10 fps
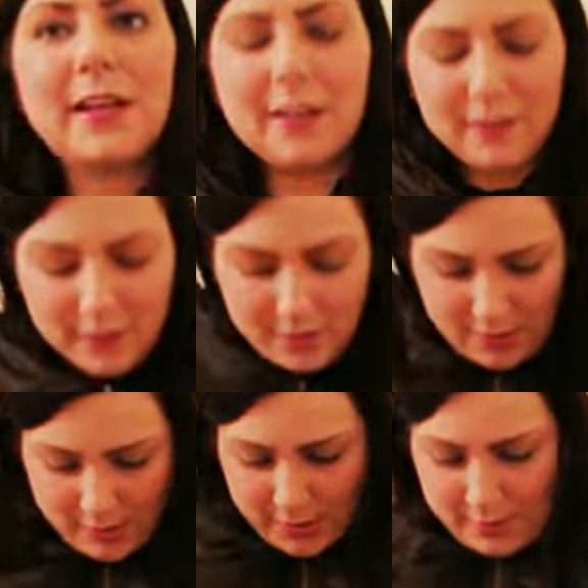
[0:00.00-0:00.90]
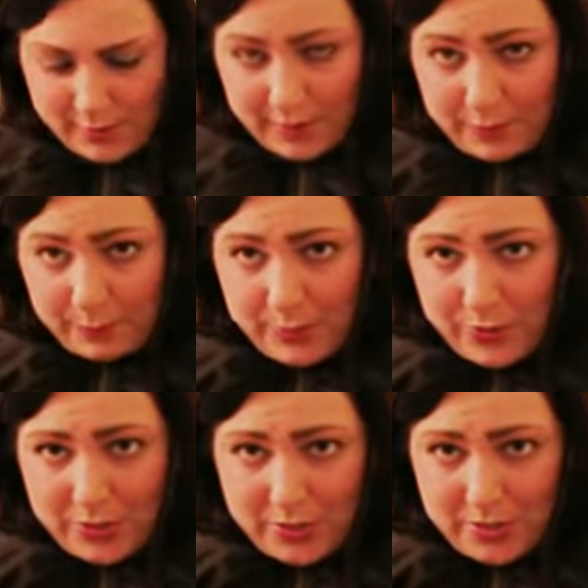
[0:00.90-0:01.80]
I had
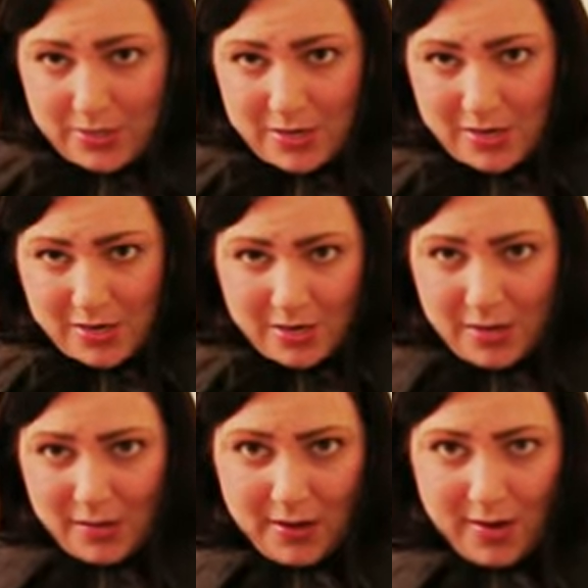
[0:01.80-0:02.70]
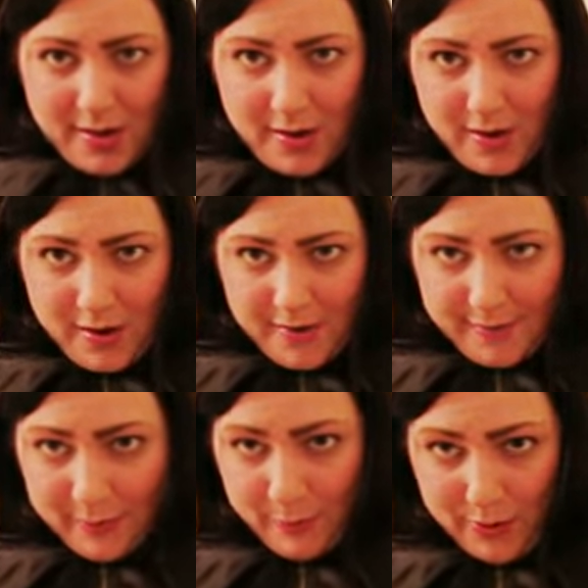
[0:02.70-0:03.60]
zipper,
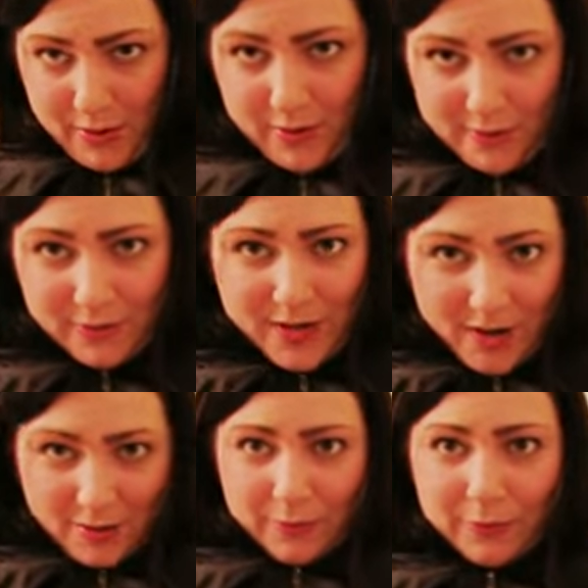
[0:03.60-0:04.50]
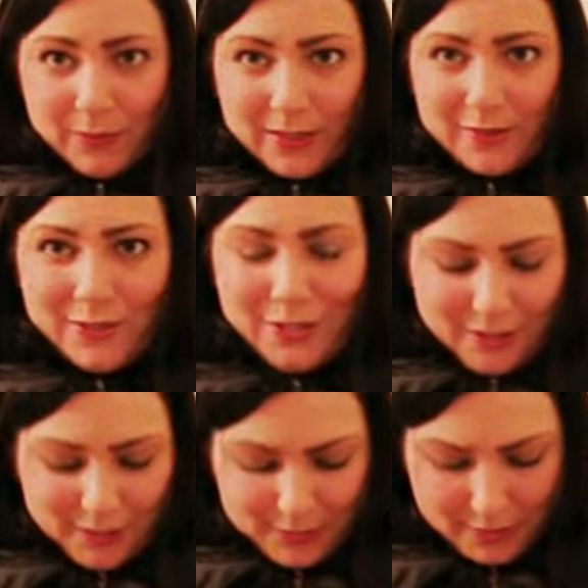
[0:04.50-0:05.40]
so it kind of almost made it
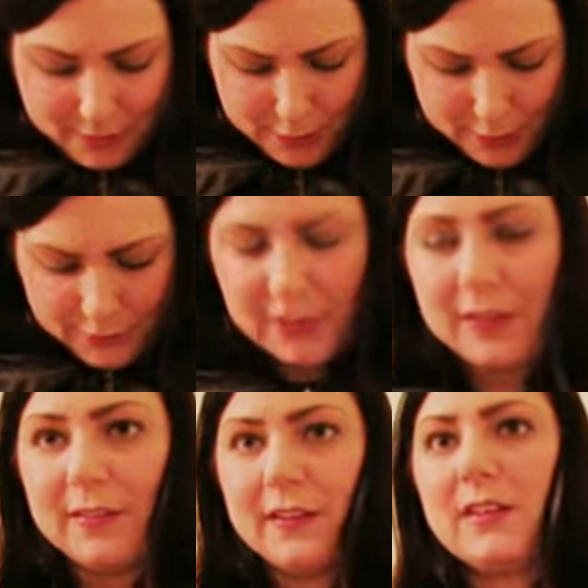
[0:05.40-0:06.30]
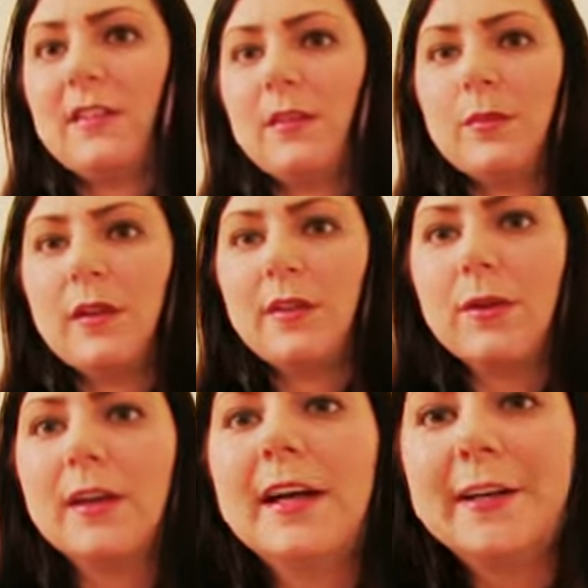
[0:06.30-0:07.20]
look like a dress that zipped all the
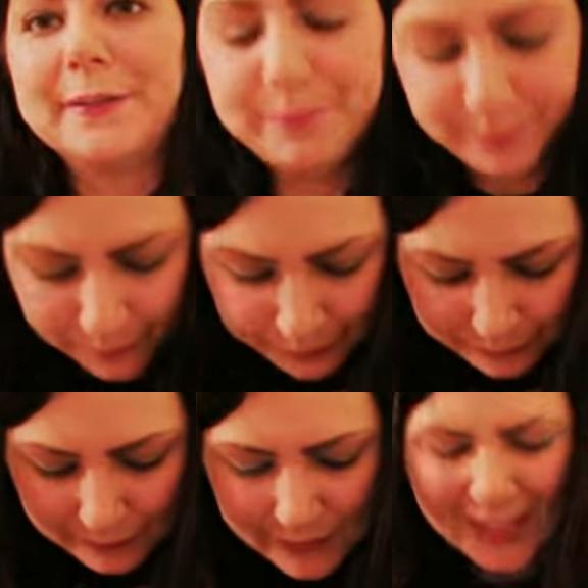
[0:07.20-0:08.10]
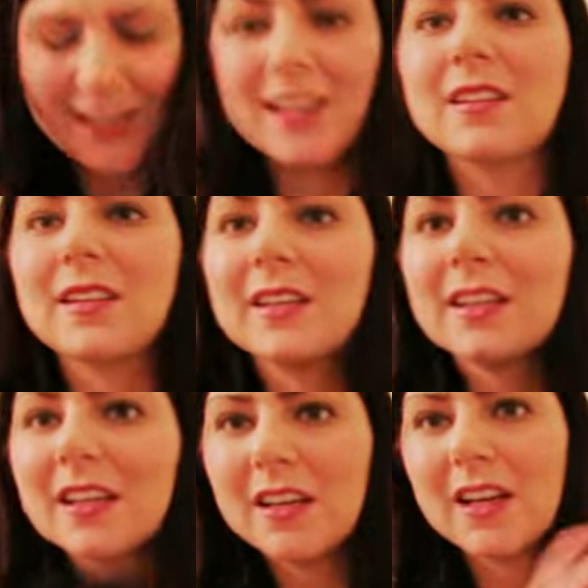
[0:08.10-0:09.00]
way down. Kind of like